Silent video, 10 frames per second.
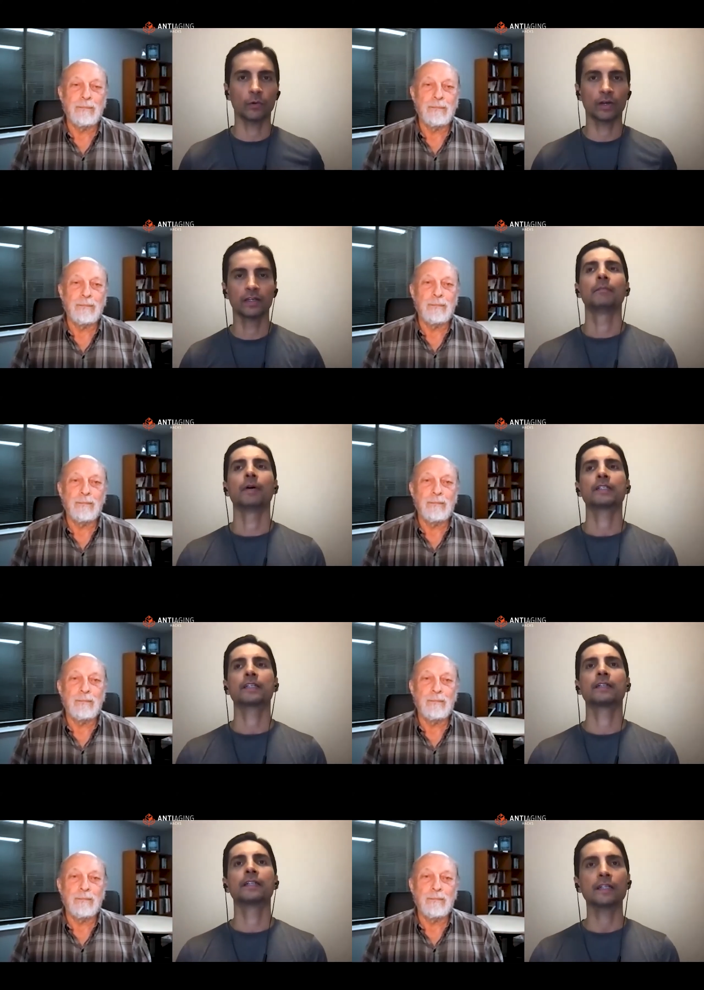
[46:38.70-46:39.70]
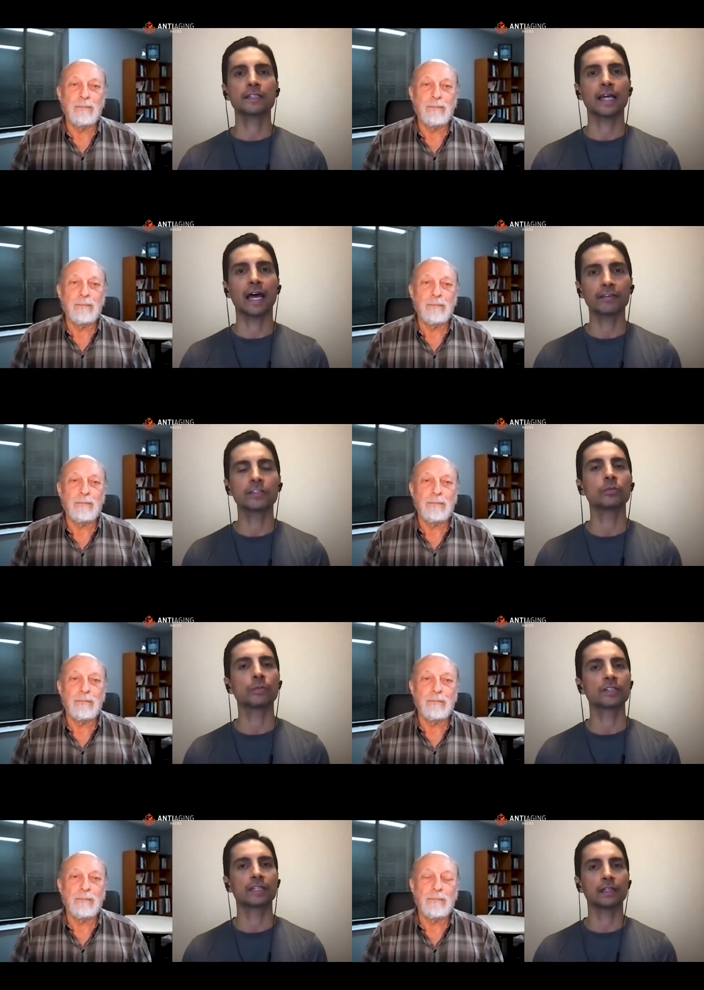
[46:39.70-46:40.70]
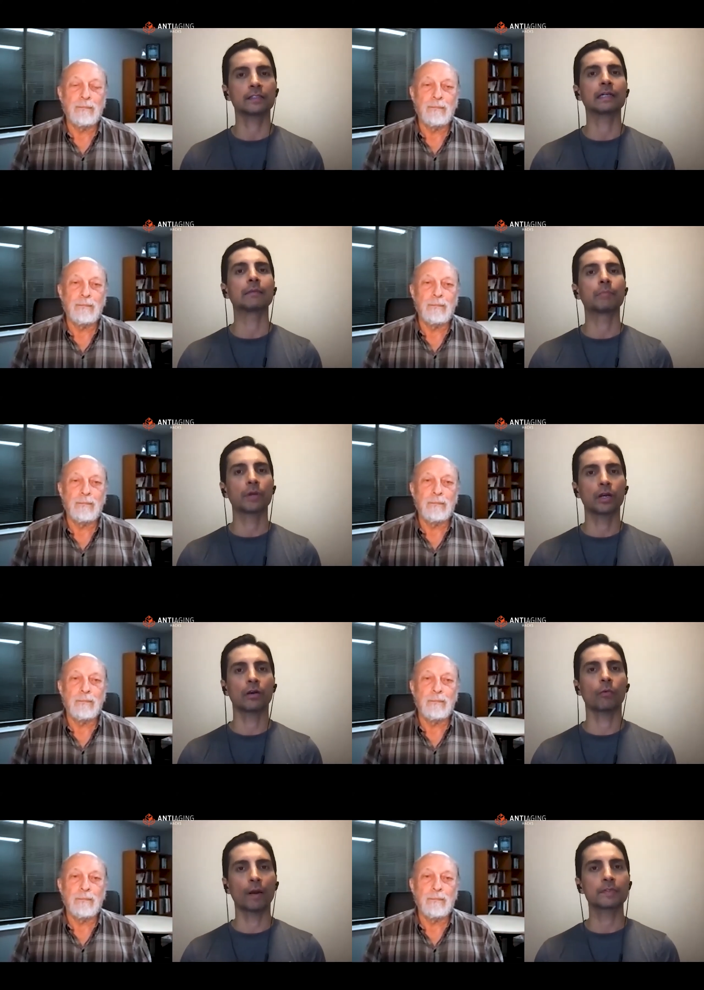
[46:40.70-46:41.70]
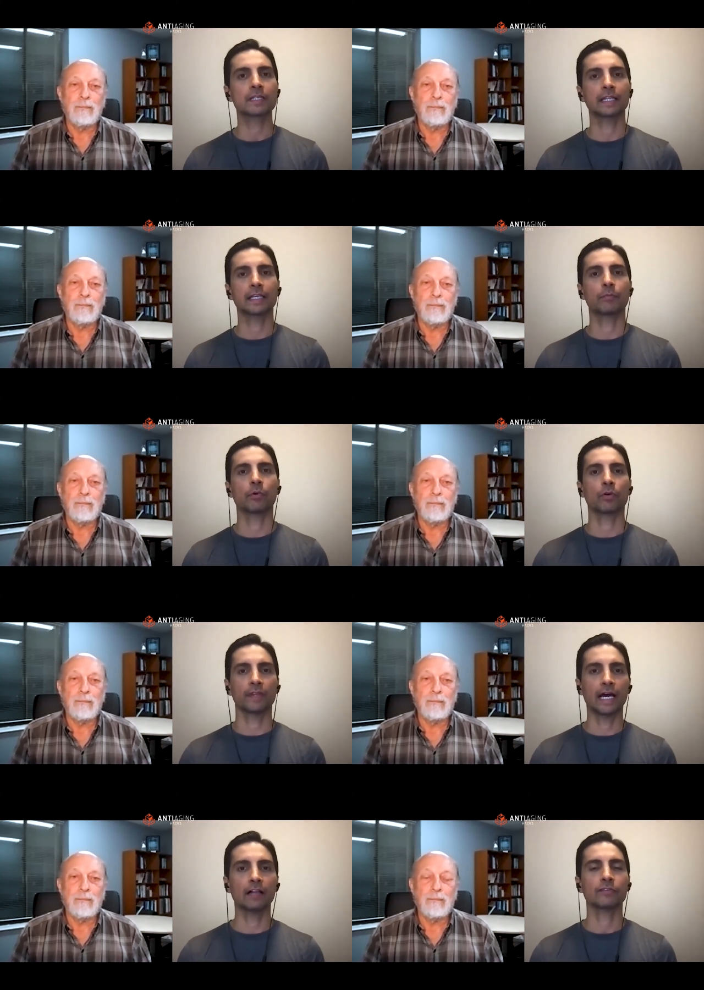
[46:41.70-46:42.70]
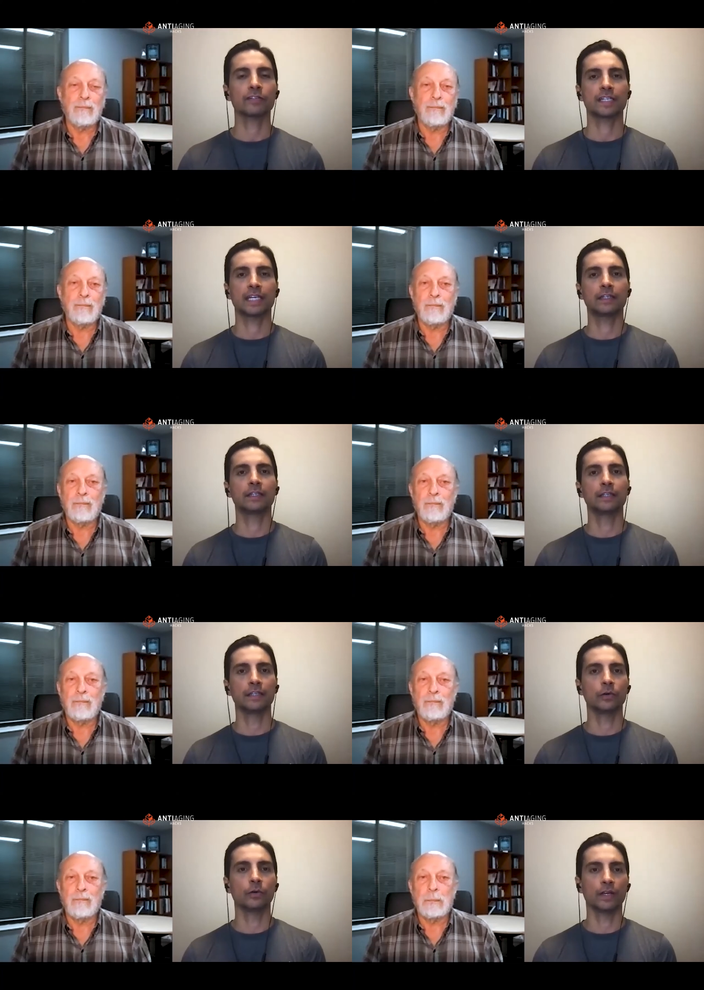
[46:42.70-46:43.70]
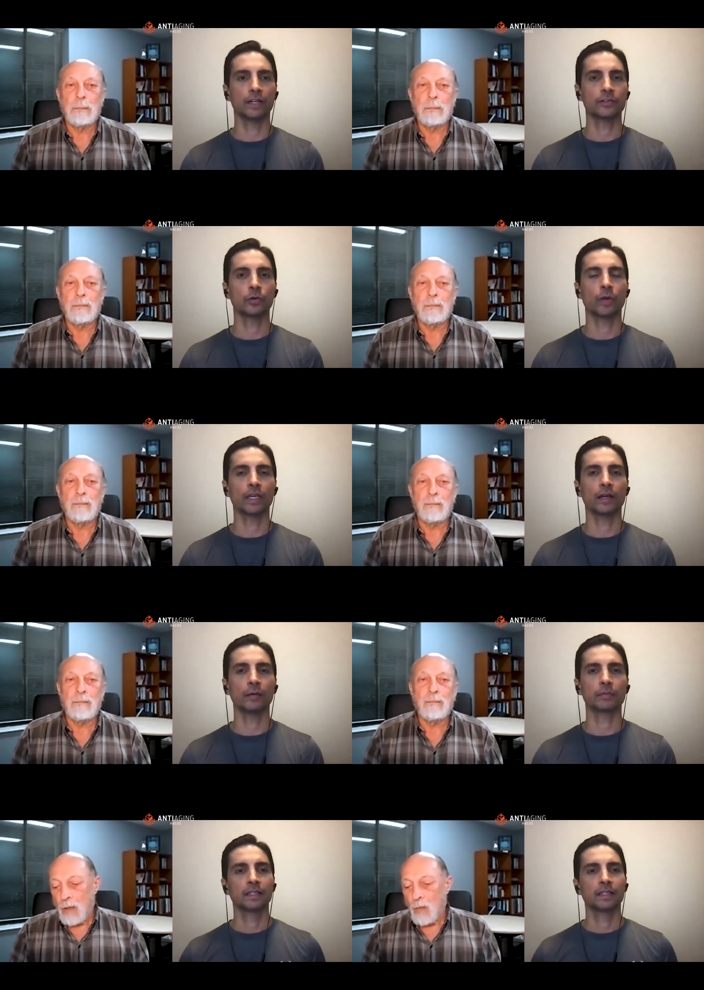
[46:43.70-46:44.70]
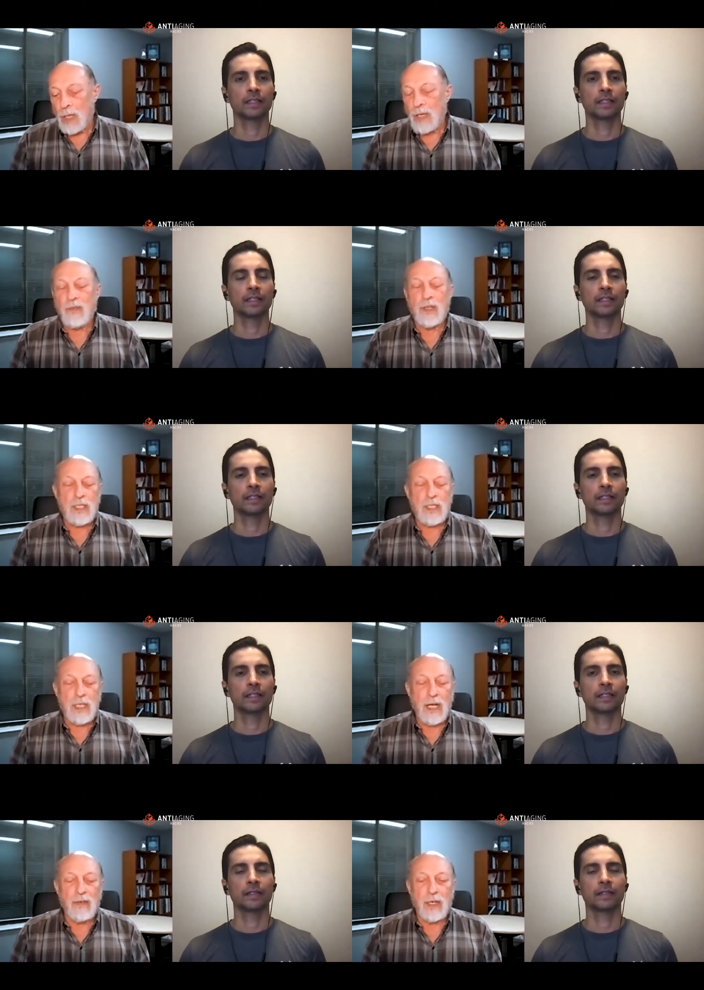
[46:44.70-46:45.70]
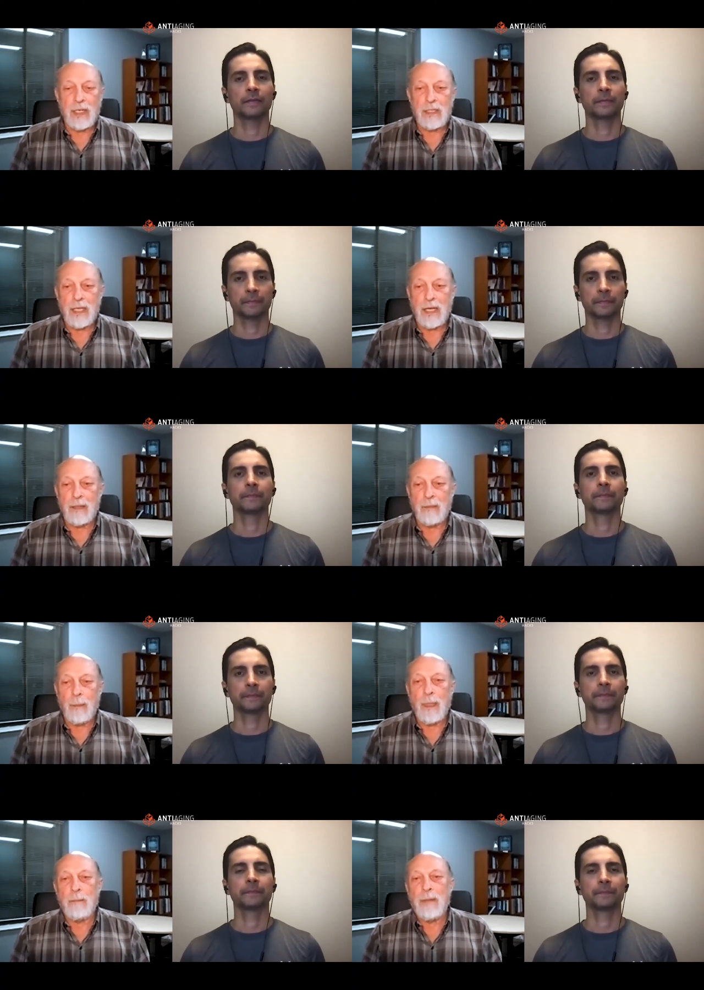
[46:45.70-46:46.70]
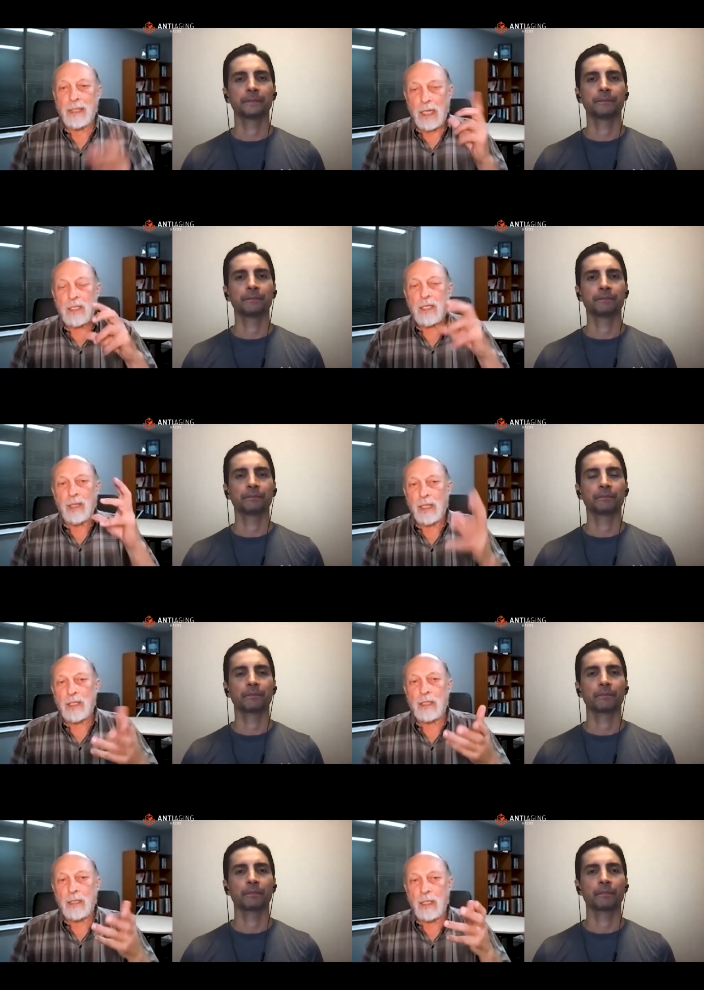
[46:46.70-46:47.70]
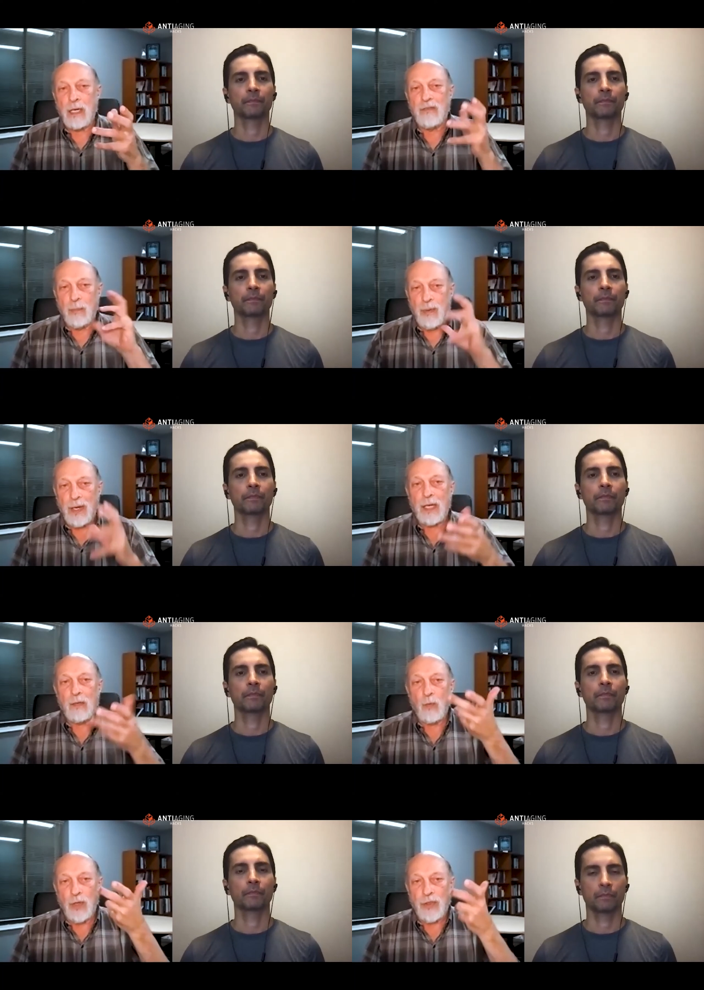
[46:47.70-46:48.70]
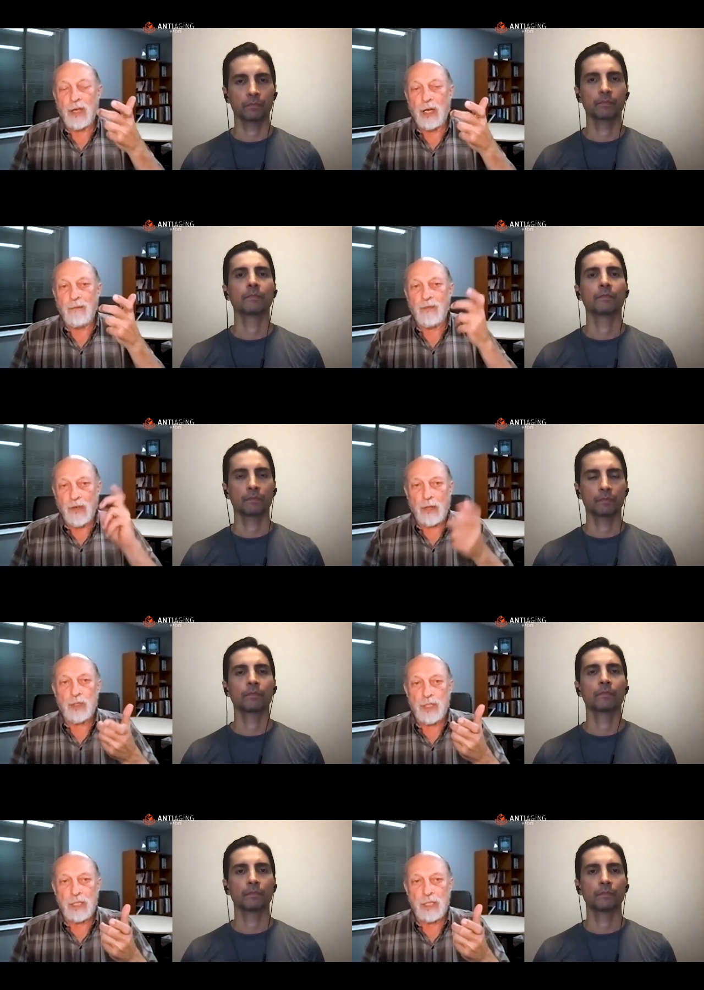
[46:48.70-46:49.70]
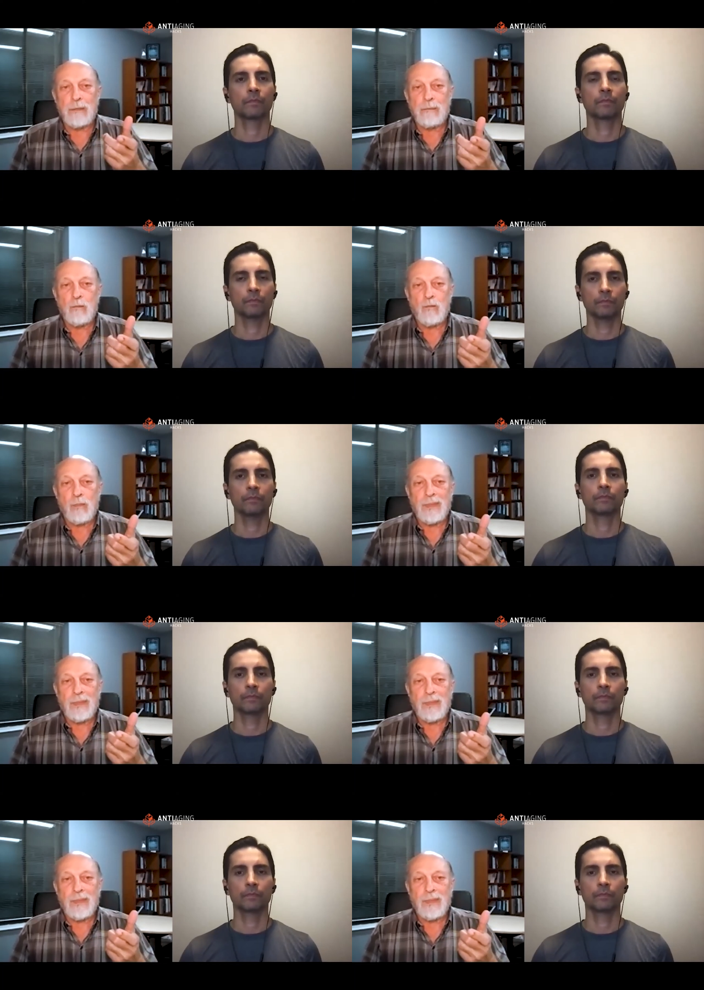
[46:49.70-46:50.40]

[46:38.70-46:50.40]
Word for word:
Speaker 1: way. But does having too much Delta impair REM sleep or the alpha state that you're in as you're waking up?
Speaker 2: What I've discovered is that magnetic stimulation of the brain with frequencies mm-hmm.